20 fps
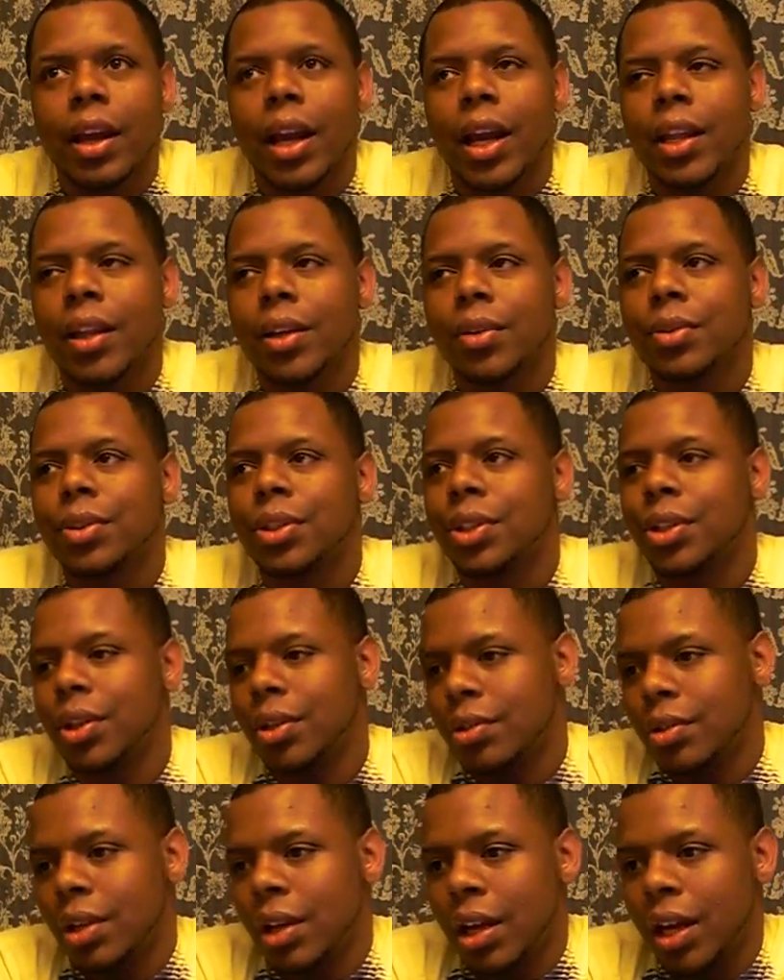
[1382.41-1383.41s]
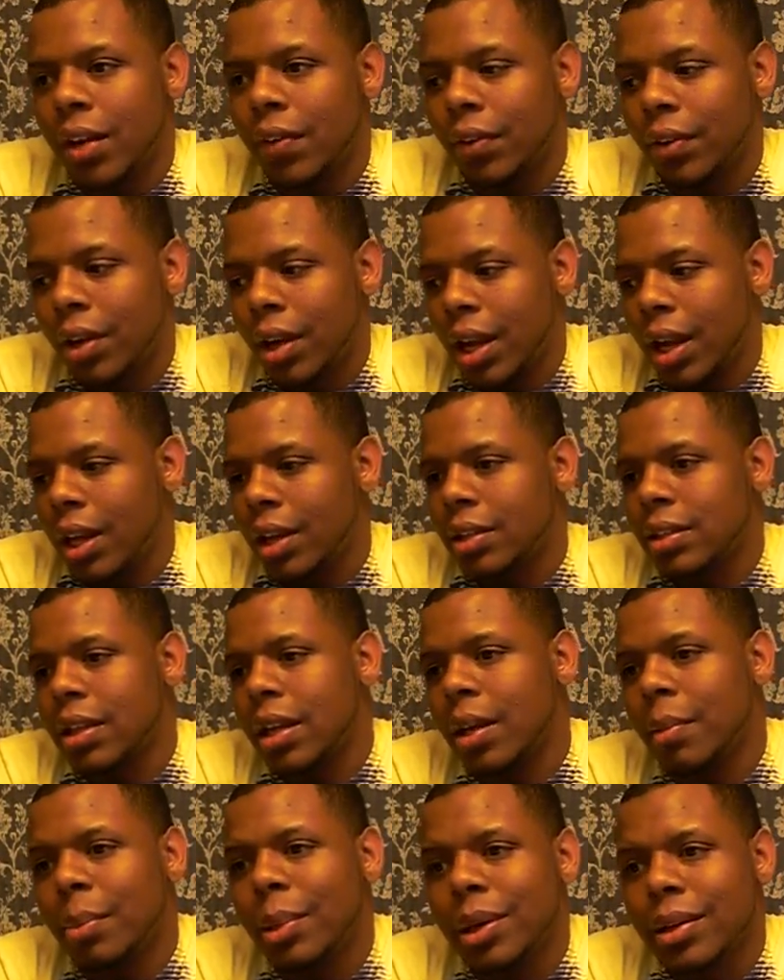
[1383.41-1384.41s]
and those children in Africa had
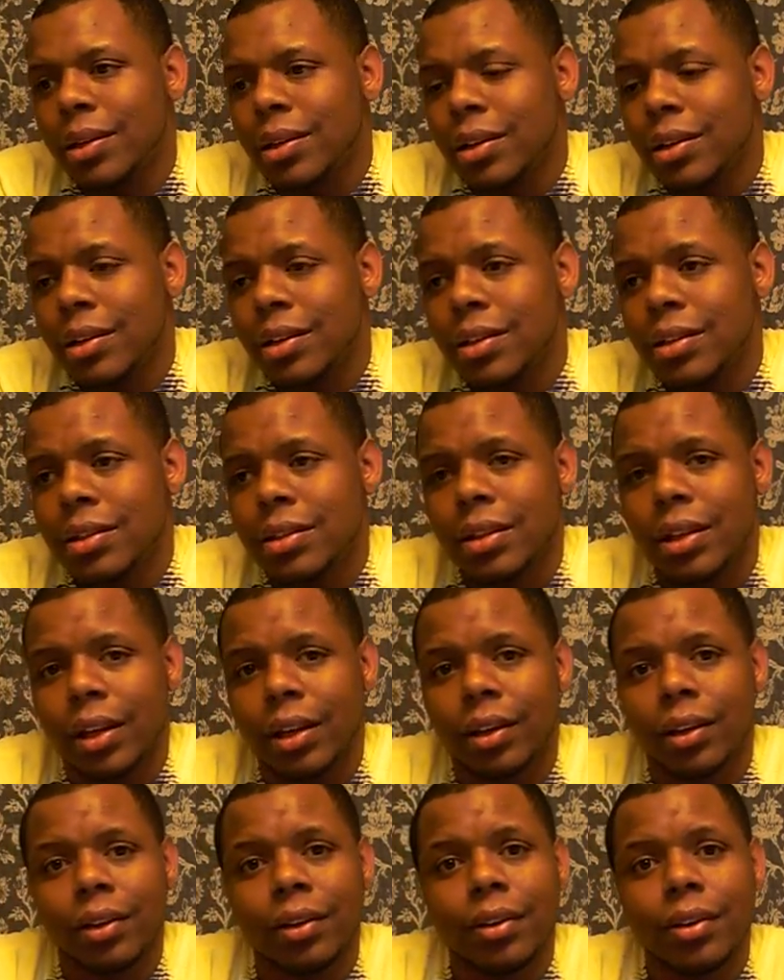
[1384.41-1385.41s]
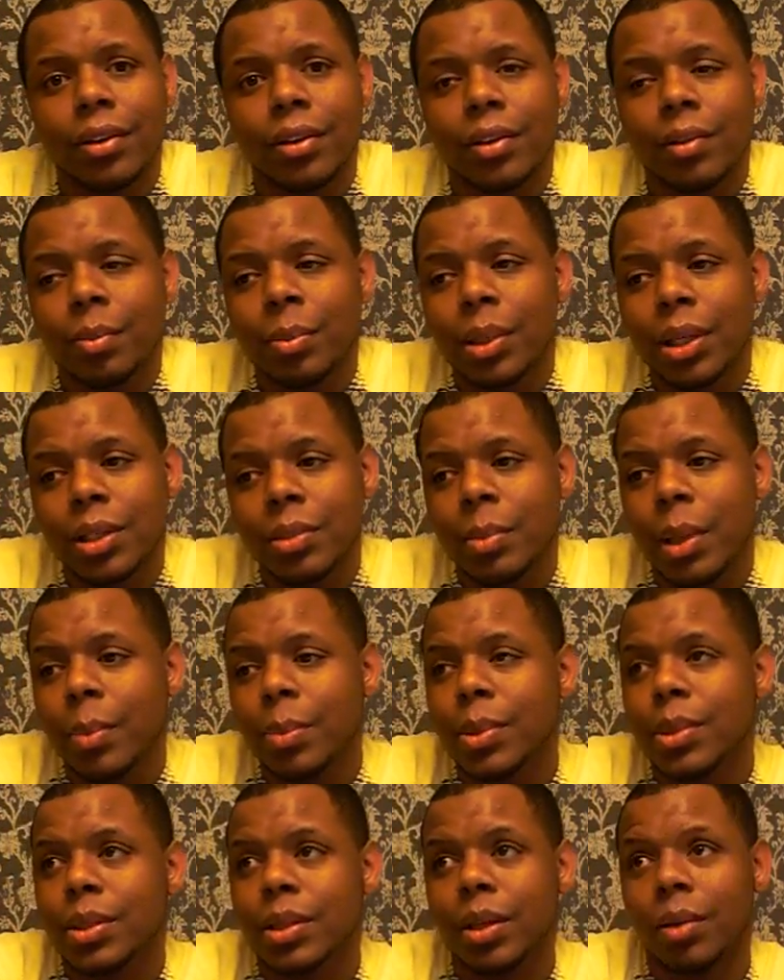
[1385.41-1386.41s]
tampons. Like, girl, bitch, my
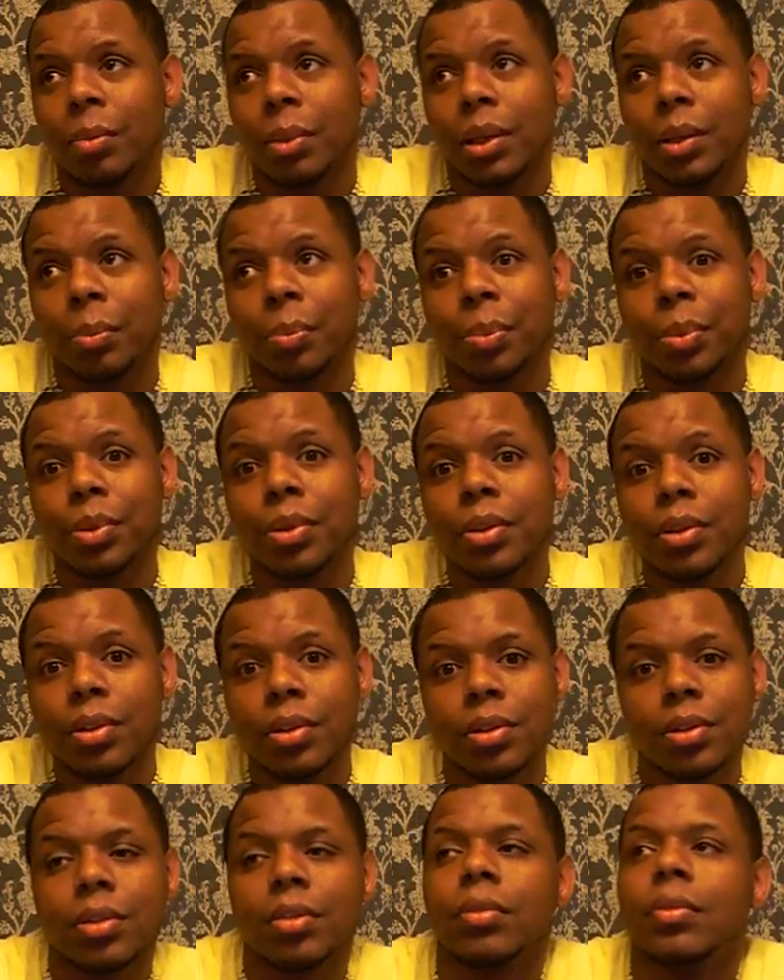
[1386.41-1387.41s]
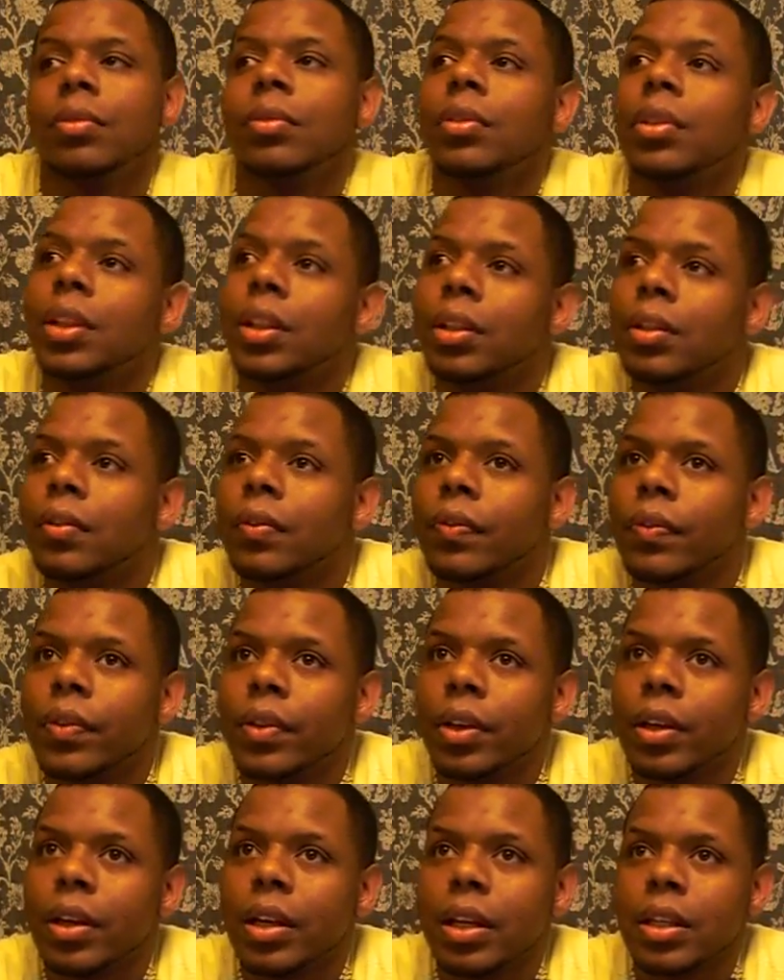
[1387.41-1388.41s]
pussy's gonna be beat for
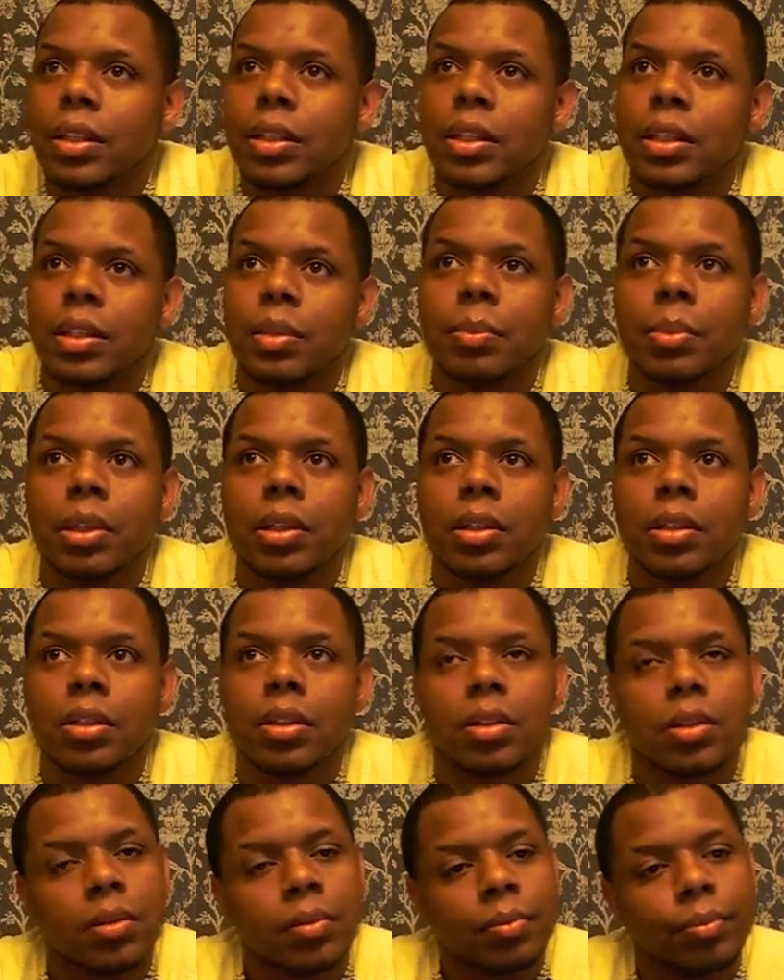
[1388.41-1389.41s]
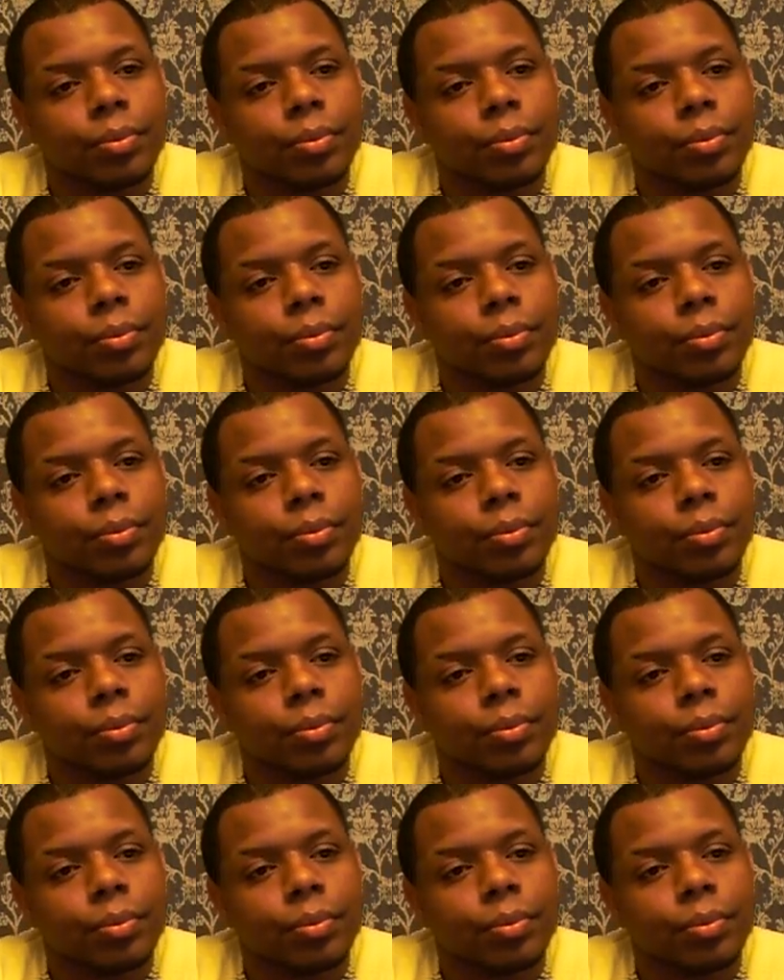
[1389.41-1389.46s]
the next 6 months.